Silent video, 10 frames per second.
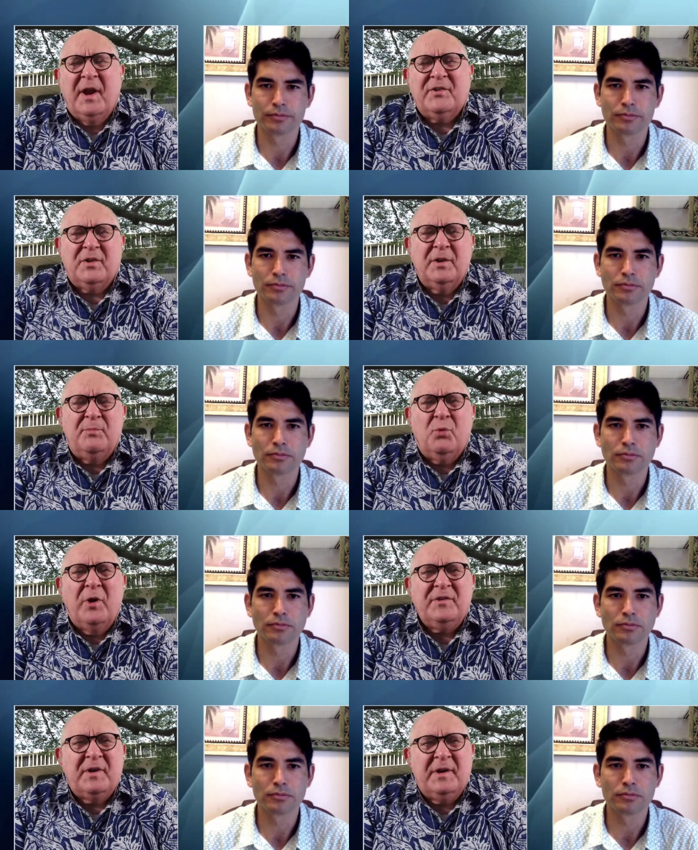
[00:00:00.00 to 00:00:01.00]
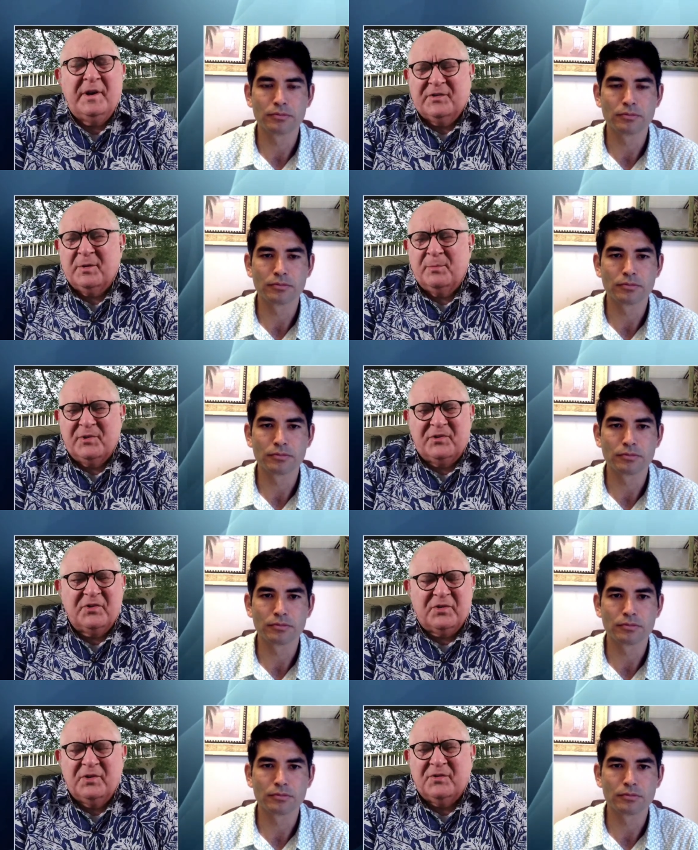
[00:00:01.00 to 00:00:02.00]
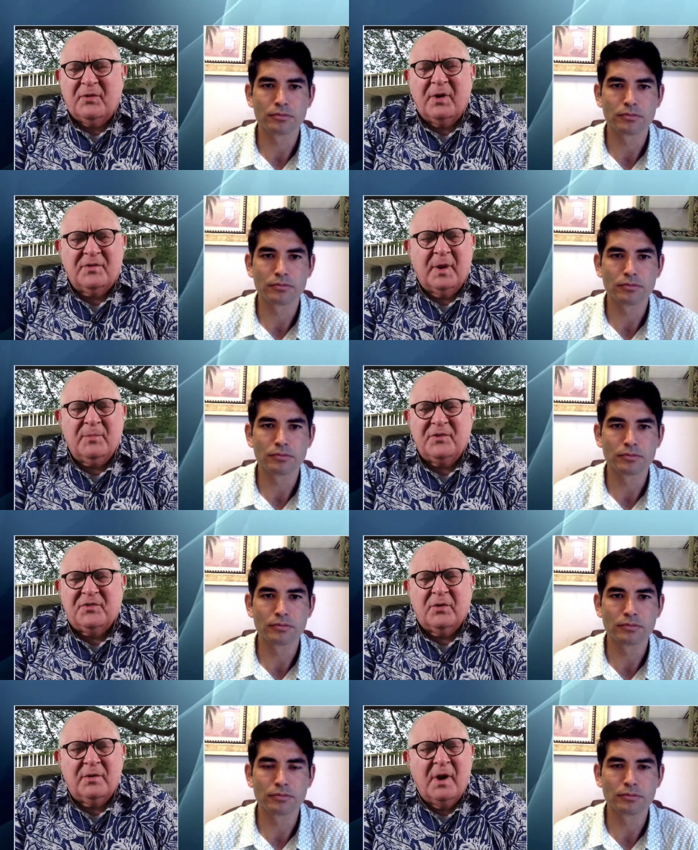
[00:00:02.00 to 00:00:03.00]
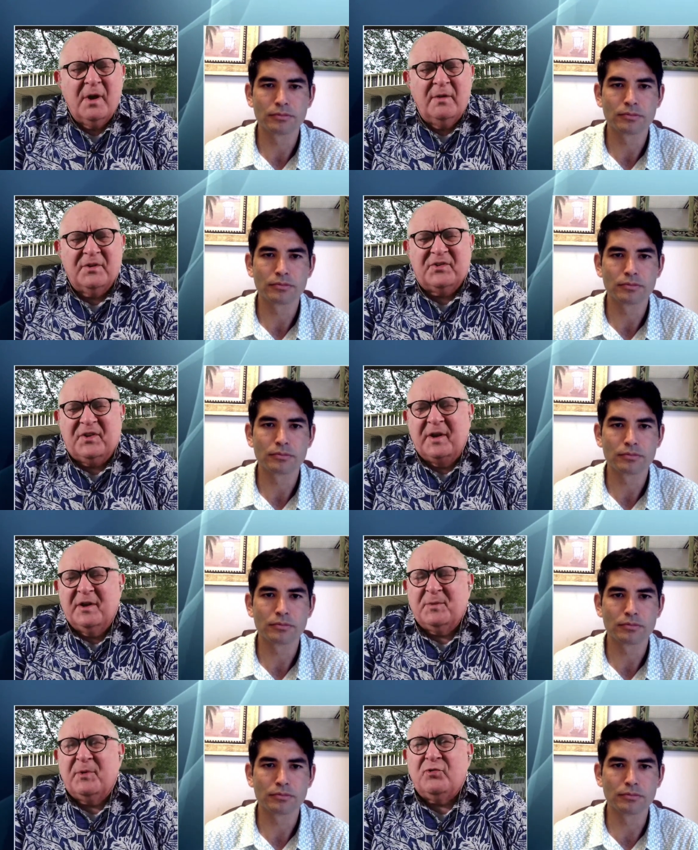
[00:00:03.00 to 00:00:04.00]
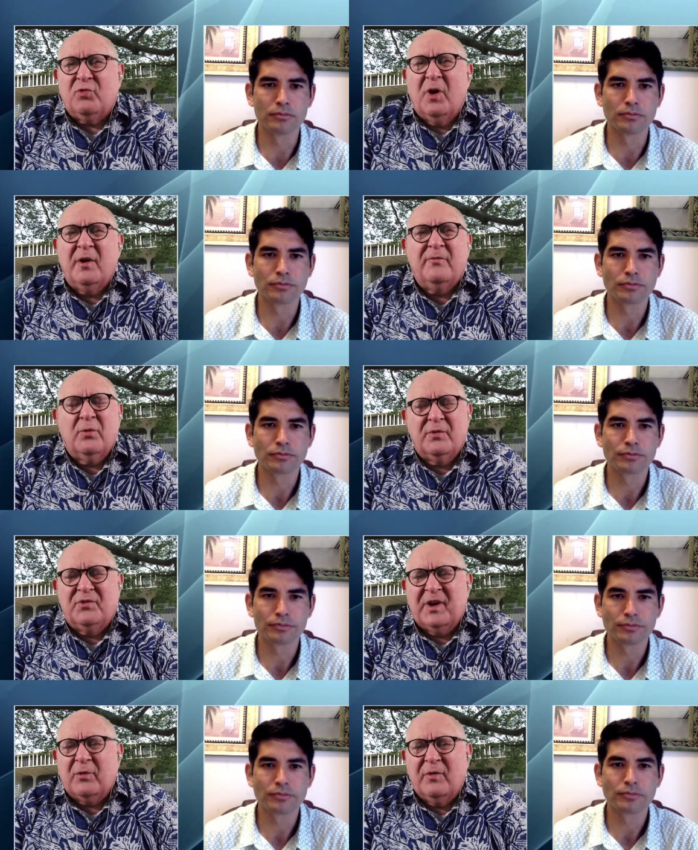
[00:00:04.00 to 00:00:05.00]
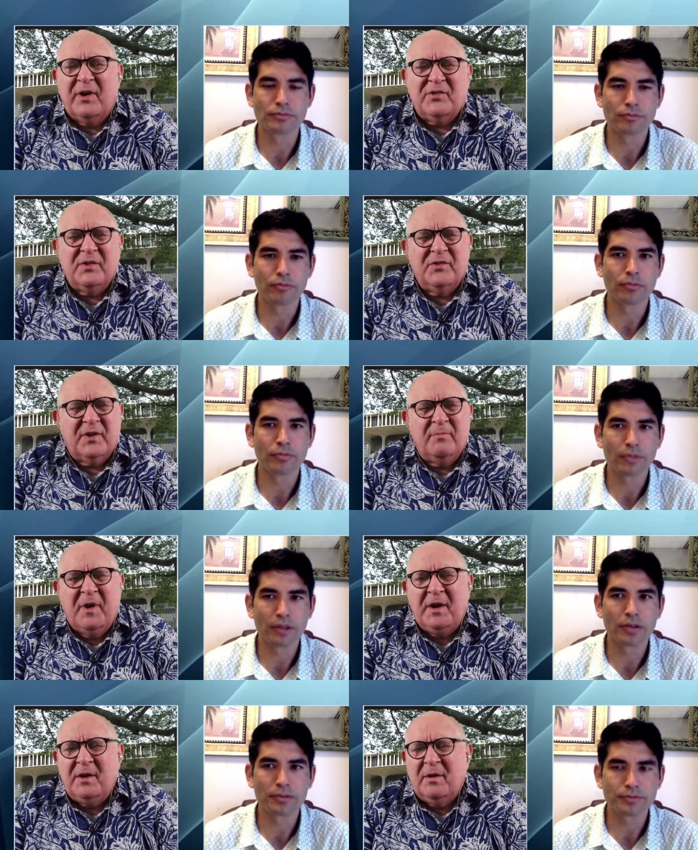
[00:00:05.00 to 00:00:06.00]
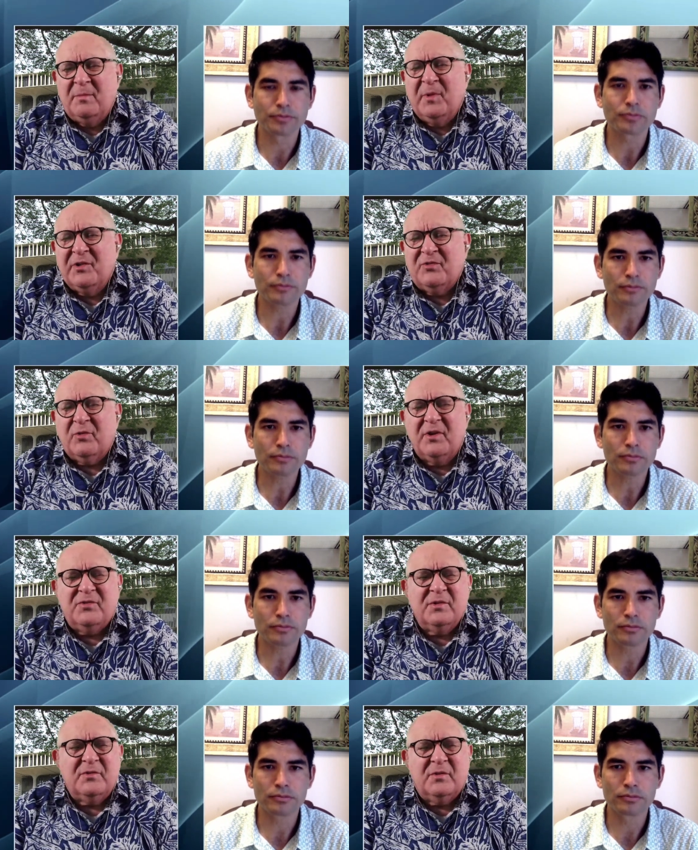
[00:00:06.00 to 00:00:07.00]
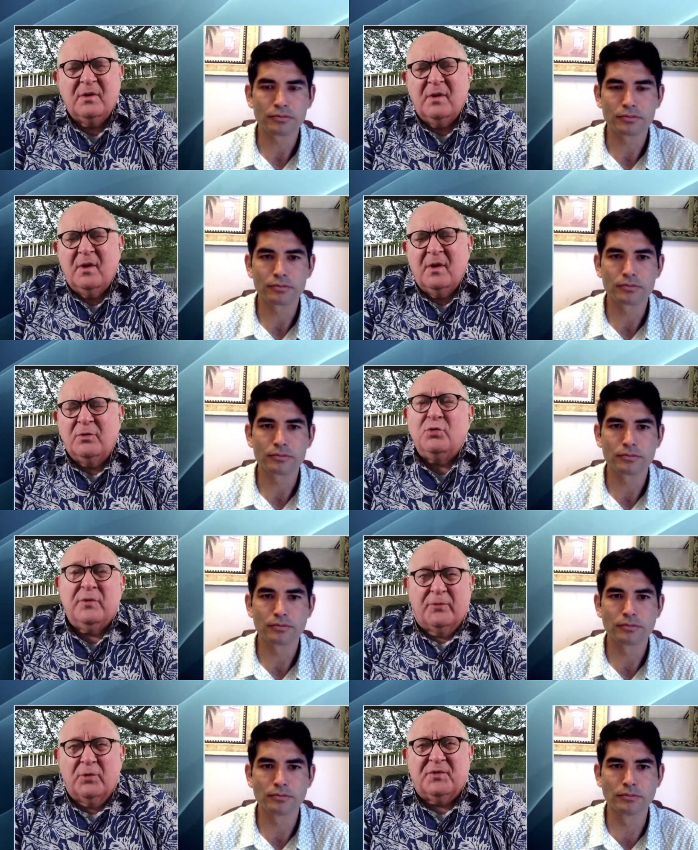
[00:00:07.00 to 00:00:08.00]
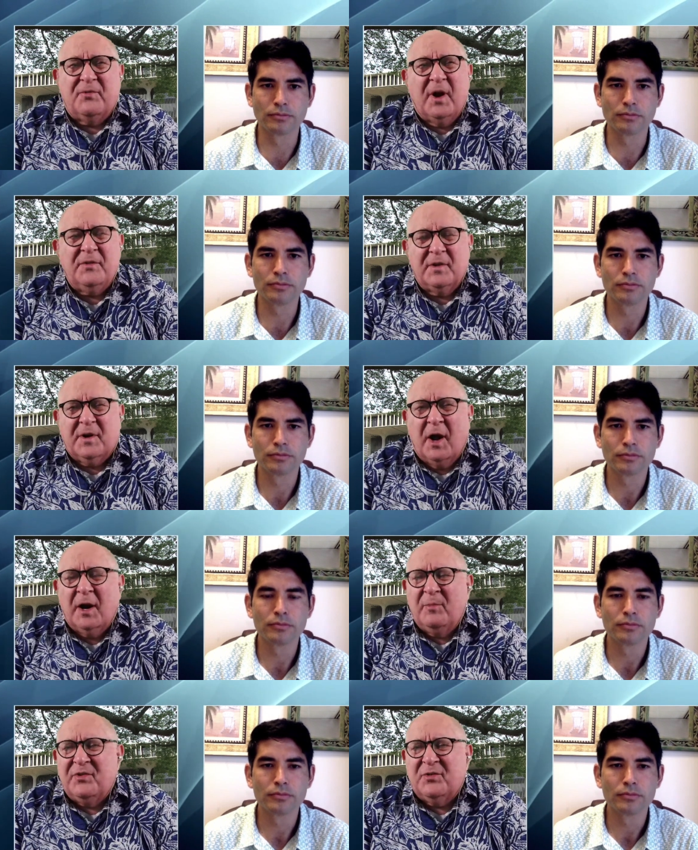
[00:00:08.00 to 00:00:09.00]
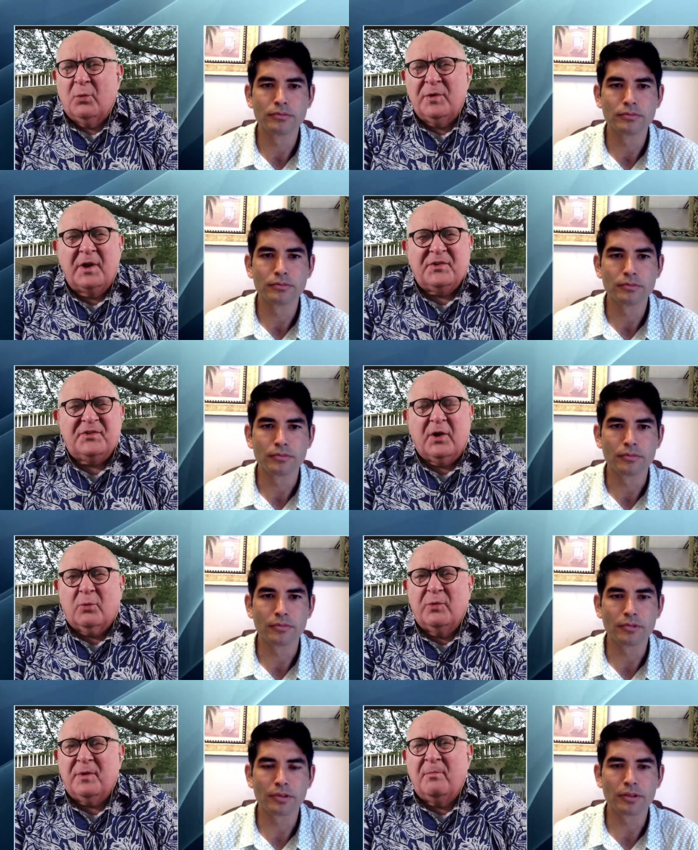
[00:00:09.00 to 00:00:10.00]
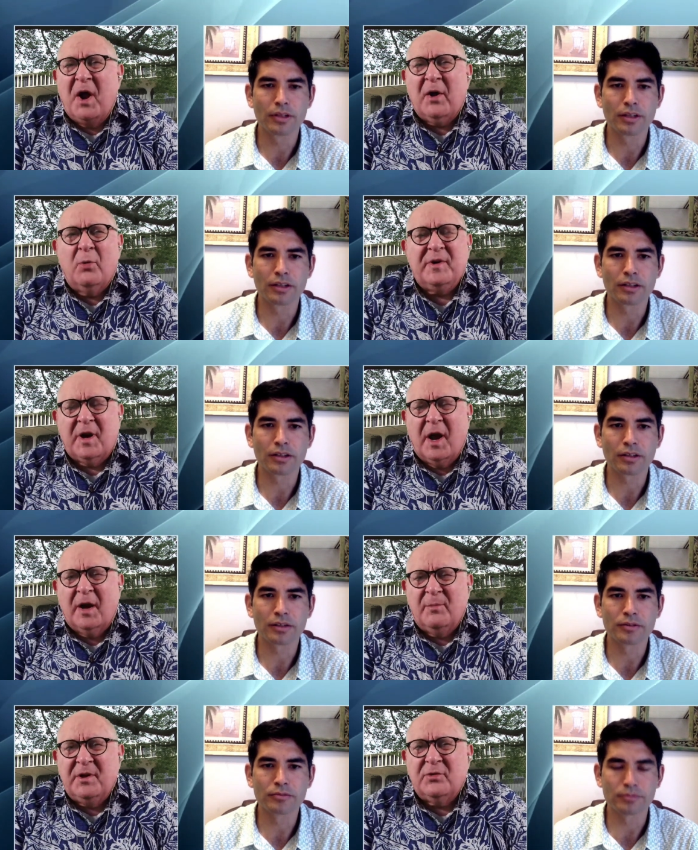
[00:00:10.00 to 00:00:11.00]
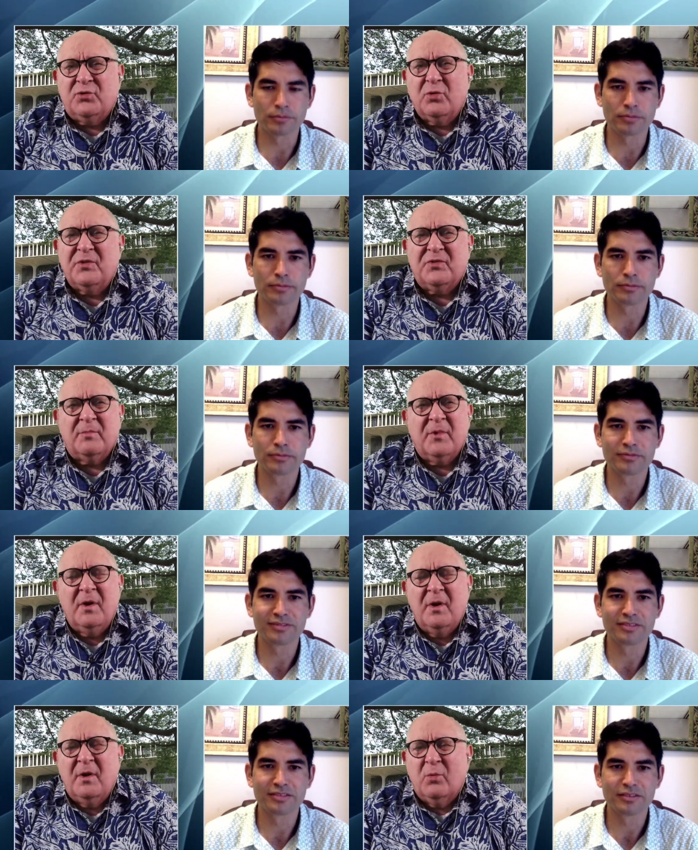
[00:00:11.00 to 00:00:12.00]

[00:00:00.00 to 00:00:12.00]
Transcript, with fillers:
Speaker 1: an excellent point and an excellent position as far as I'm concerned. The state has been mm-hmm. trying for generations and many administrations to diversify mm-hmm. the economy so we're not stuck with a mono economy in tourism,